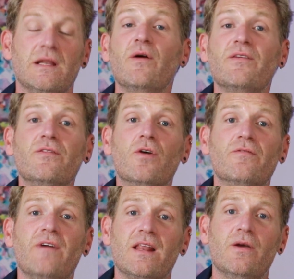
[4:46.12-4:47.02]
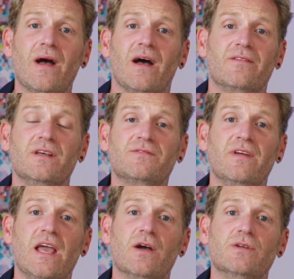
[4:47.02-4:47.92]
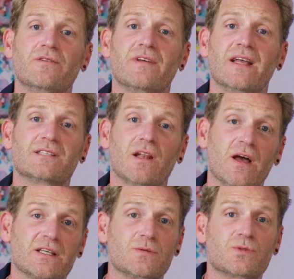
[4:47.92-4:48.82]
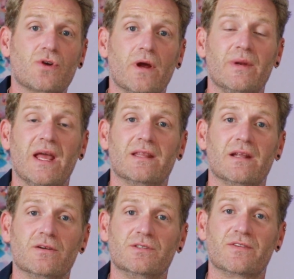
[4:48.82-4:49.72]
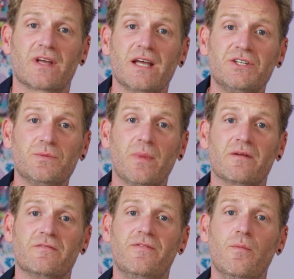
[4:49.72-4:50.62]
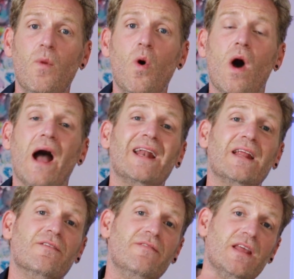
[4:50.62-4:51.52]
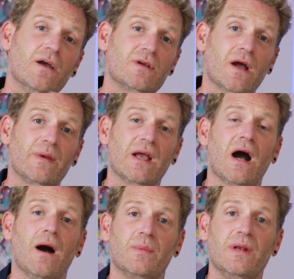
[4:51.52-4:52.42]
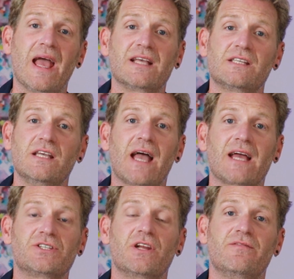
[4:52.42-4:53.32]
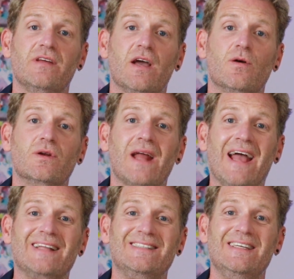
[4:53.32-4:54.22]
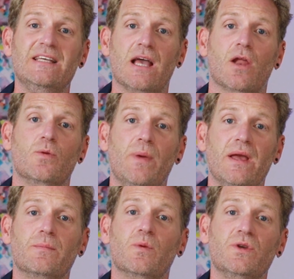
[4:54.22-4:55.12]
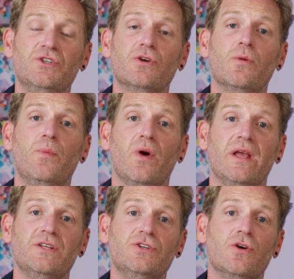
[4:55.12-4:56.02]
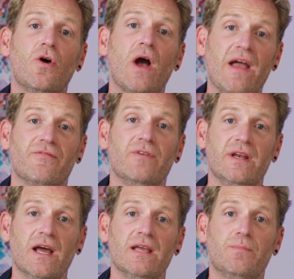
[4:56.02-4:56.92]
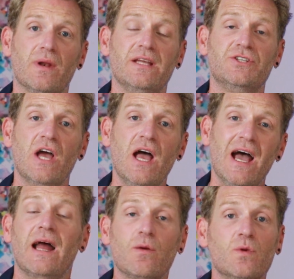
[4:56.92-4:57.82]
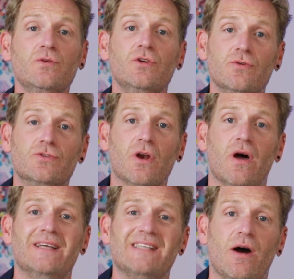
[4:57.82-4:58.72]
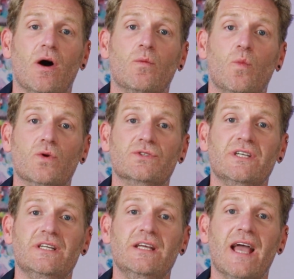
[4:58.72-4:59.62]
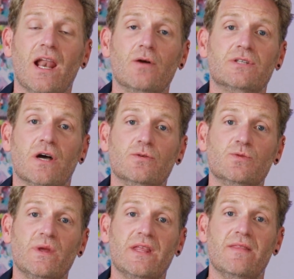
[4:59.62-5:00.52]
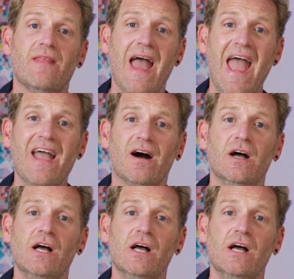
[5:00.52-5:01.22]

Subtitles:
Now, if you've got value out of this video, don't forget to like, subscribe, and hit the notification button for more. And the video coming up next is actually a video on anti-yellow pigment, which you can put into your everyday bleach, and it will neutralize out unwanted yellow tones within the hair.